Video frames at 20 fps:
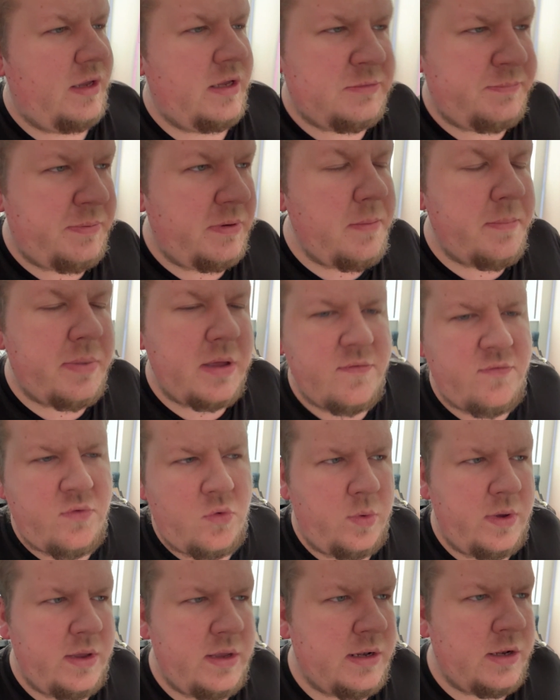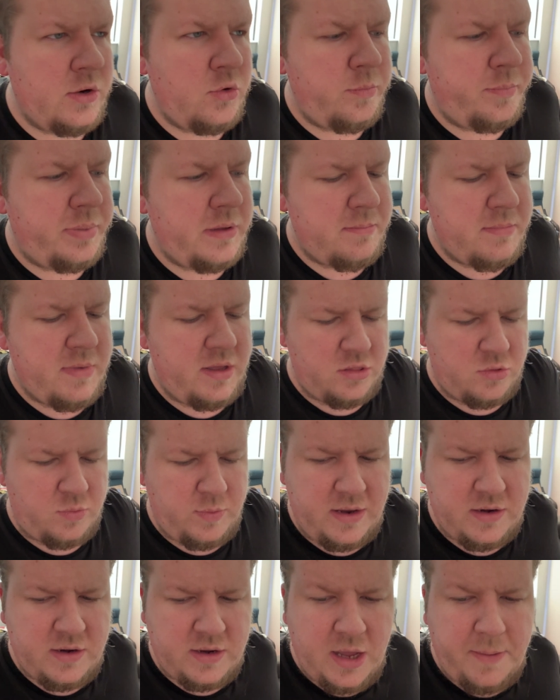It's been a bit of a weird, loopy month.
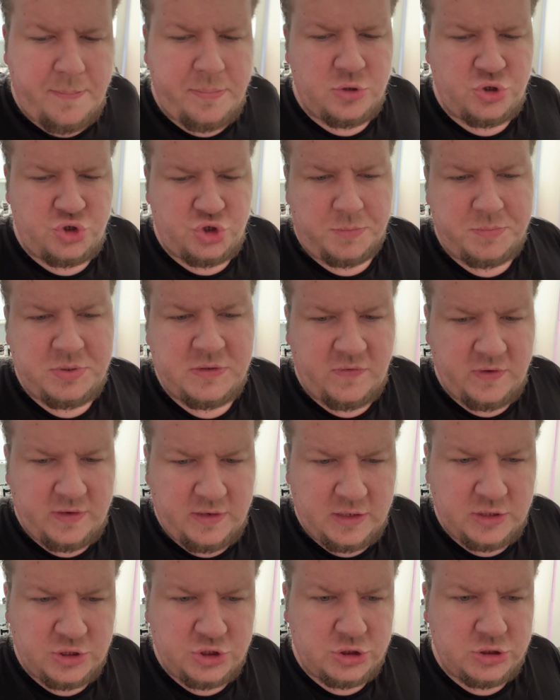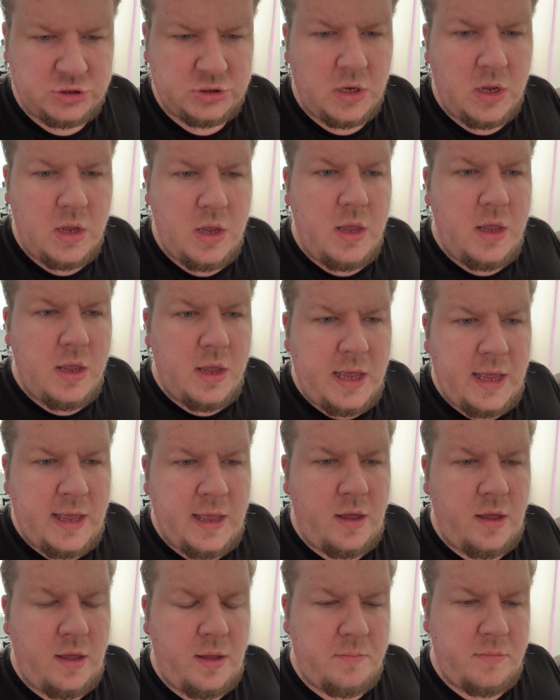We had a couple of jobs finish.
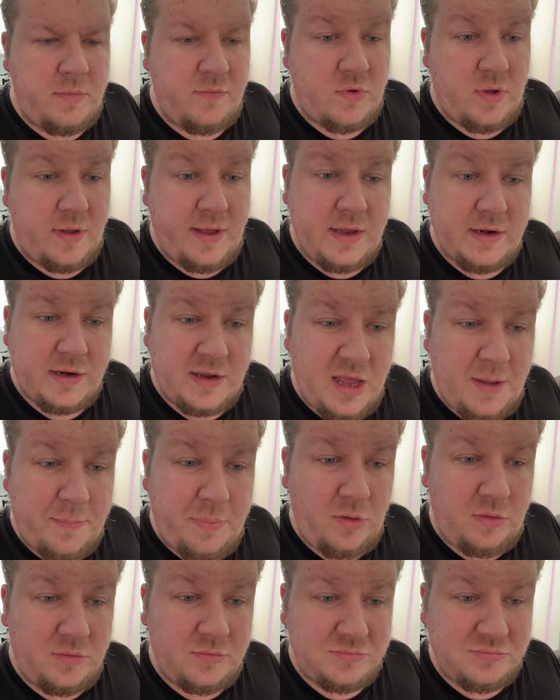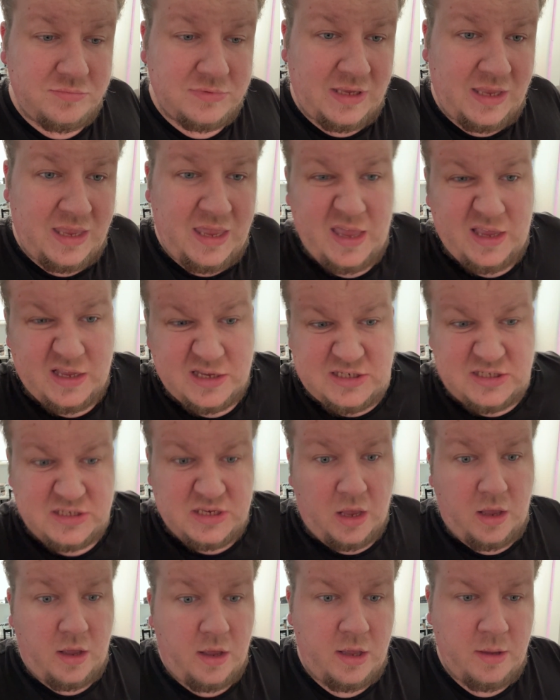Had a couple
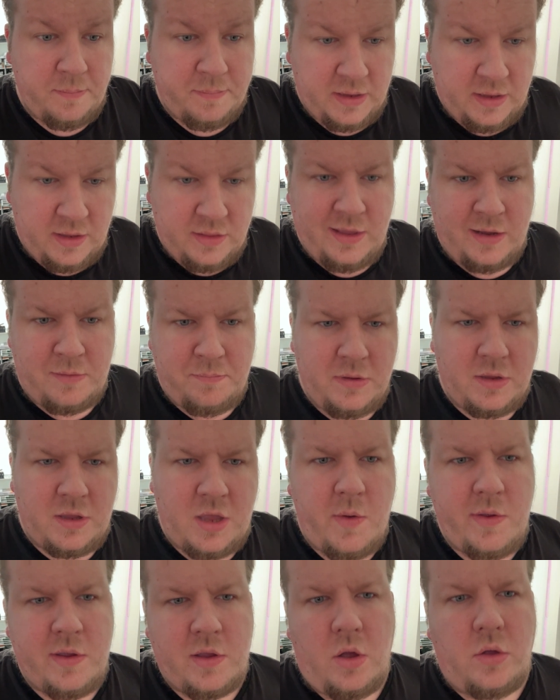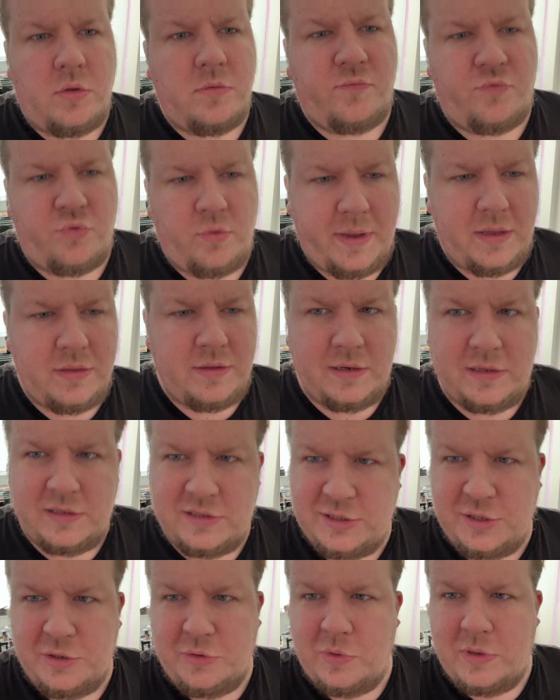kickstart a bit. They'd been going on for about nearly
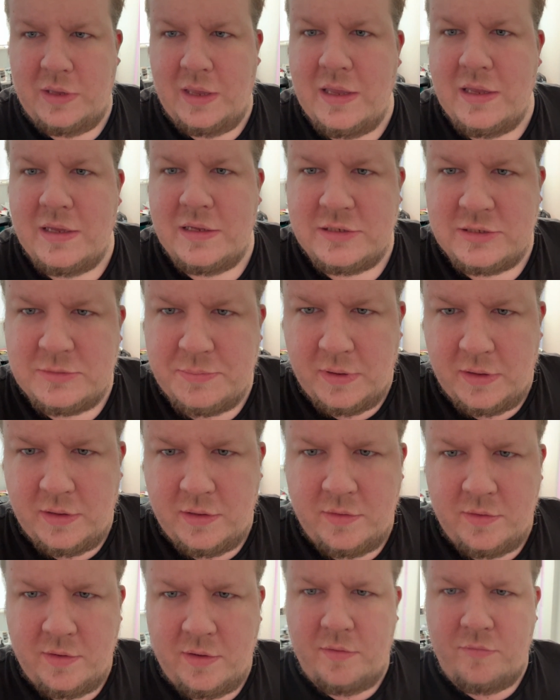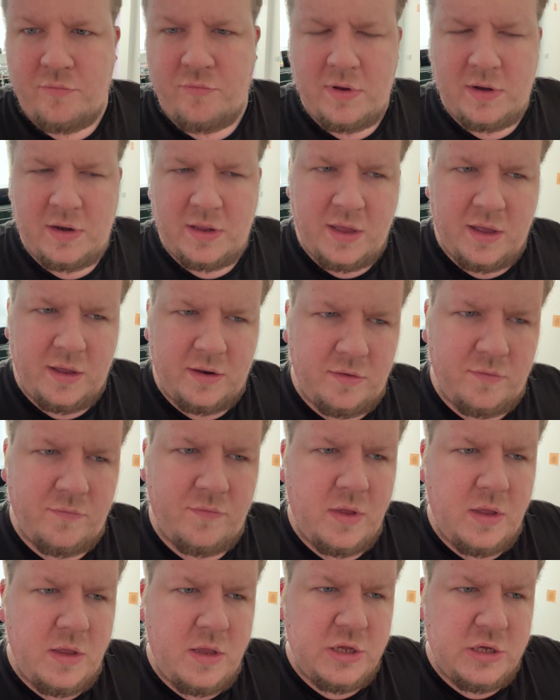2 years, but really kind of
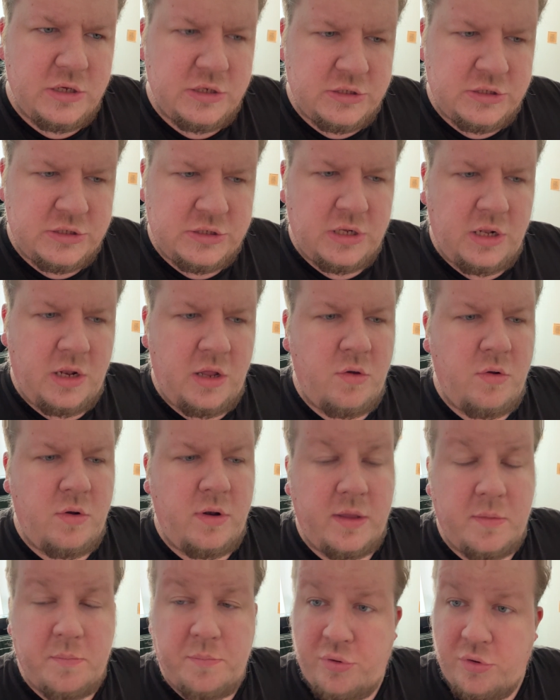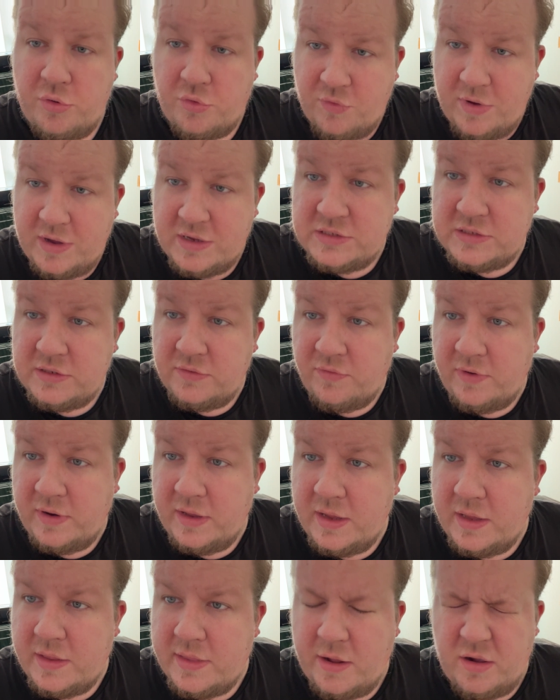slowly and
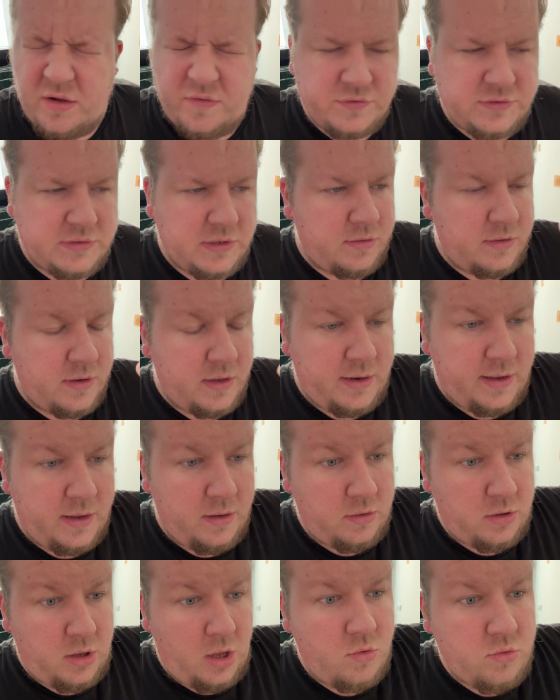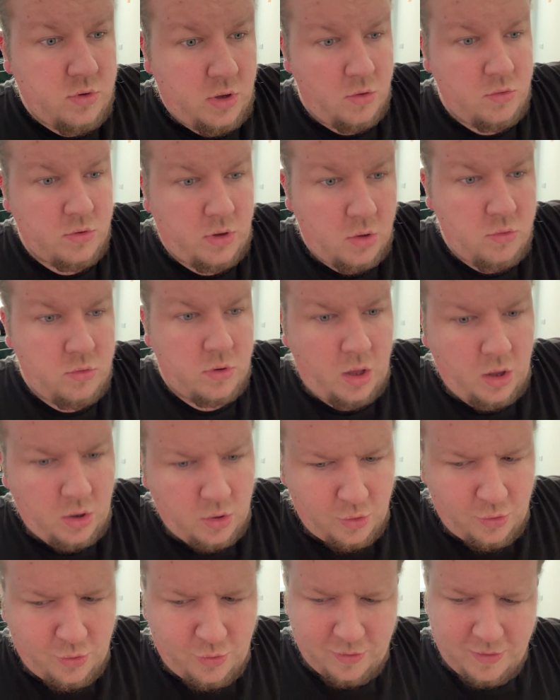progressively, and now all of a sudden they're like, go, go, go,
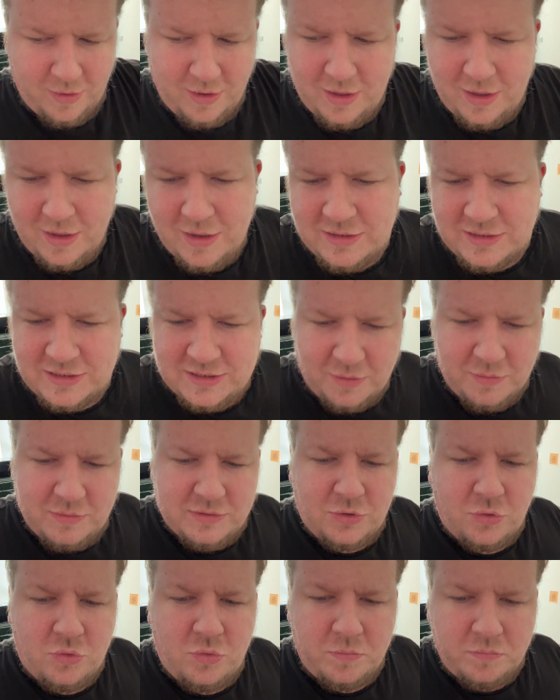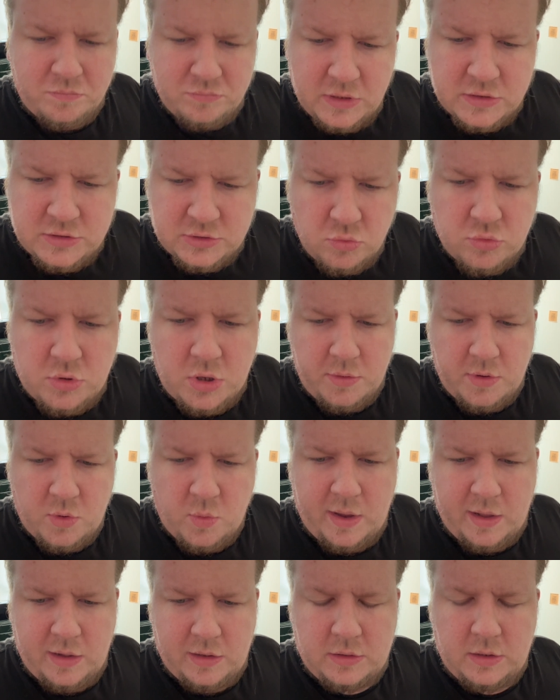go. So it's all going
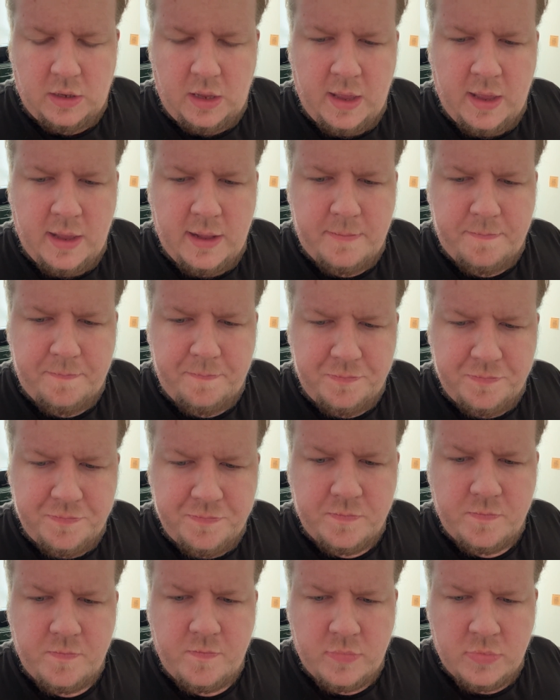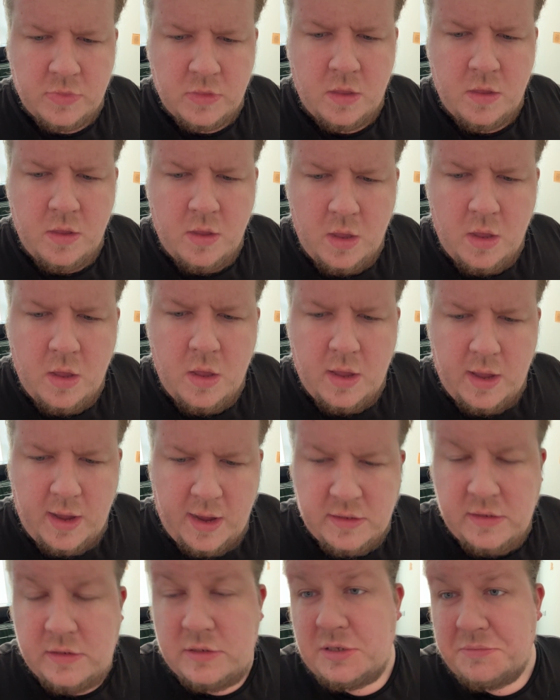well. And
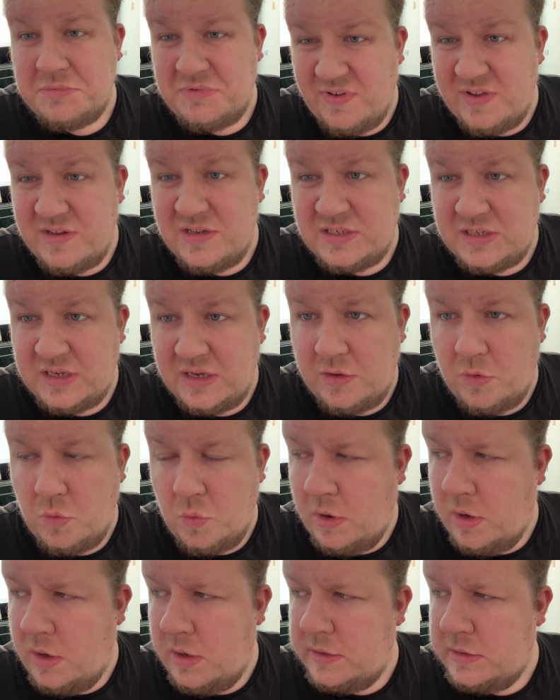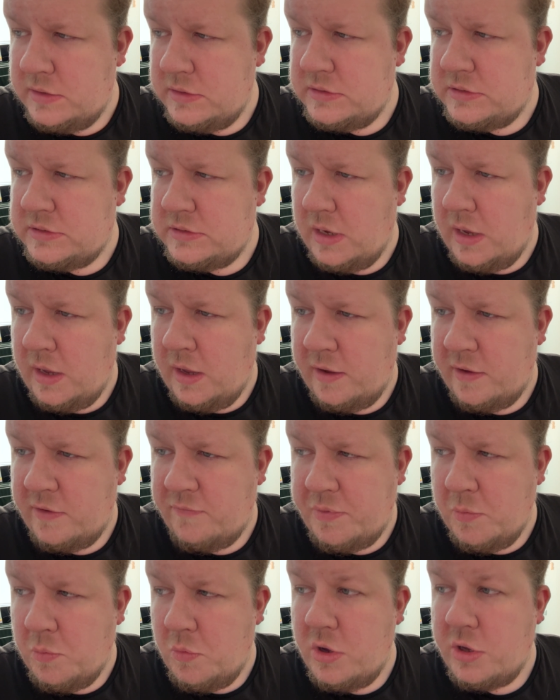in terms of editing-wise, I've
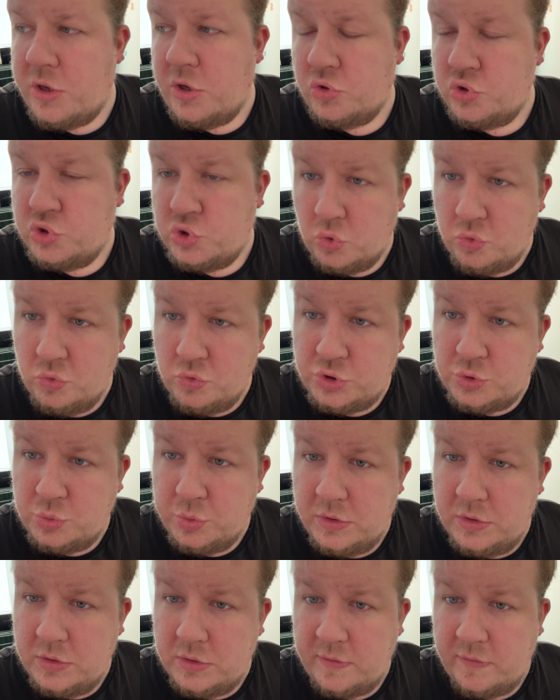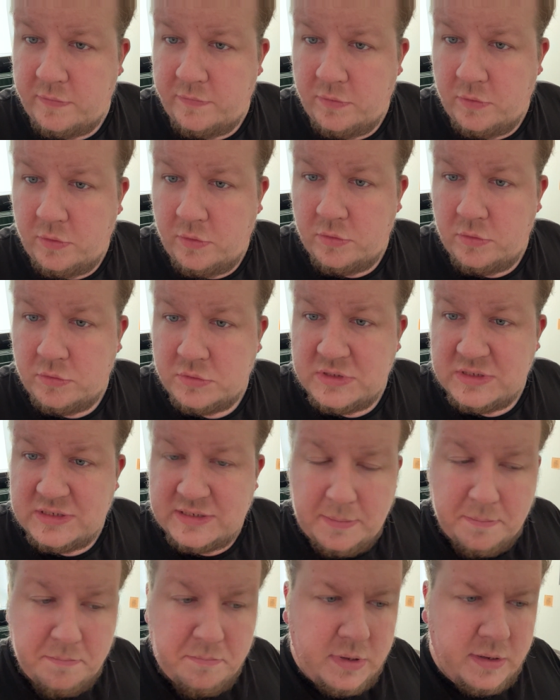been working on Torchwood for
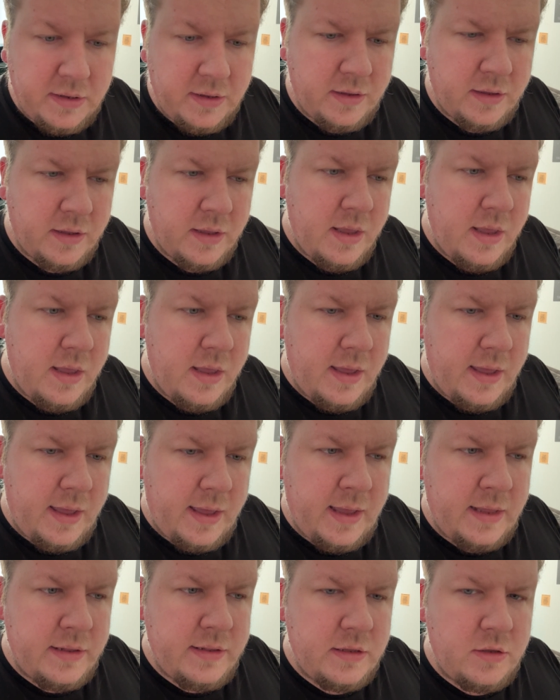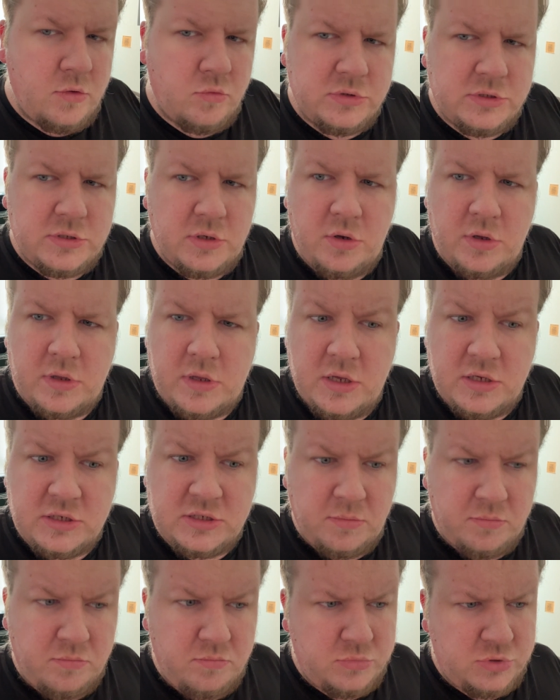December, and then also looking at
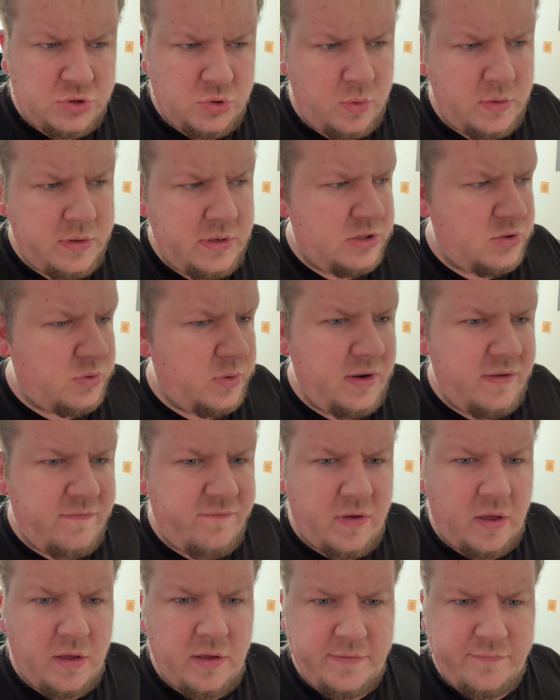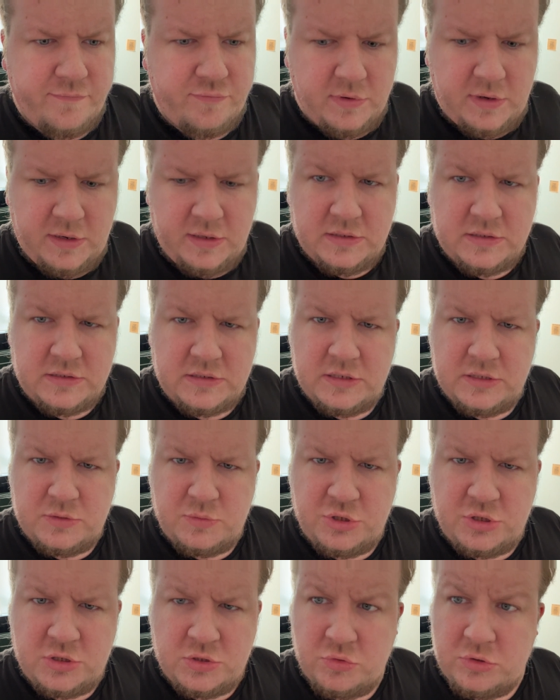some 2025 releases,
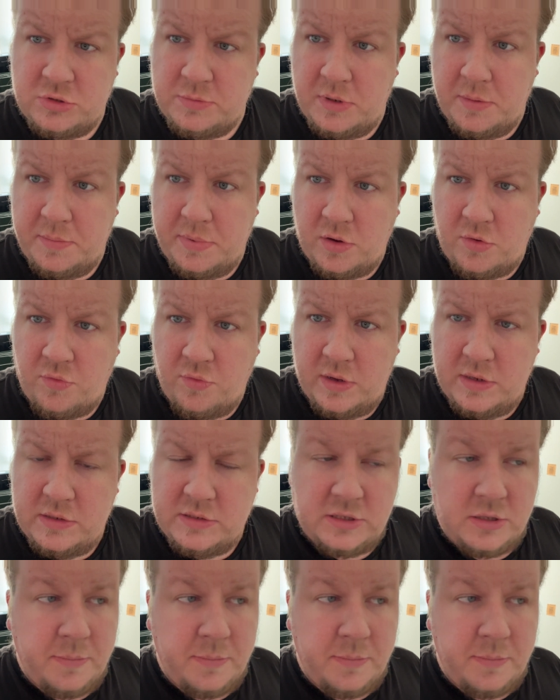which has also been a bit crazy.